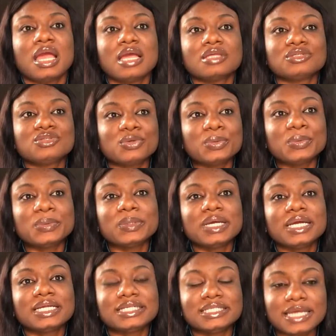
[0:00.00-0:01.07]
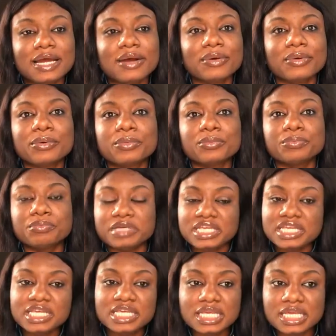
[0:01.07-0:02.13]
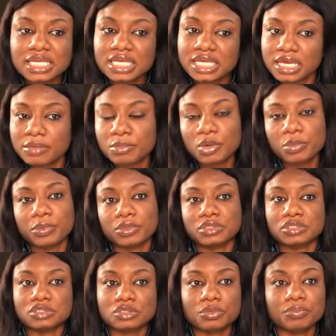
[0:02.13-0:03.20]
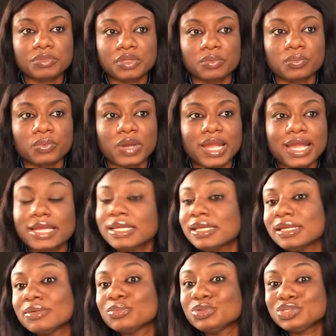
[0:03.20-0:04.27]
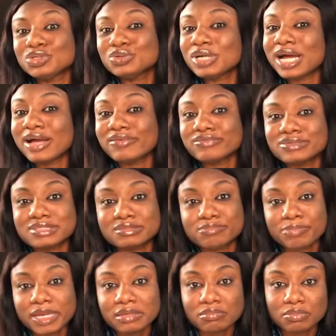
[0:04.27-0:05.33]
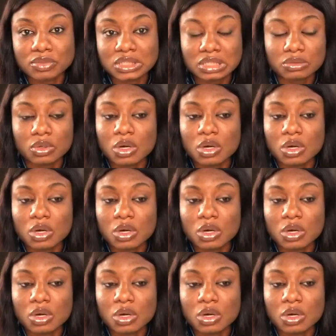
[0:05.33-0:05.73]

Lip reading: So now we came up with something where we don't have to spend money.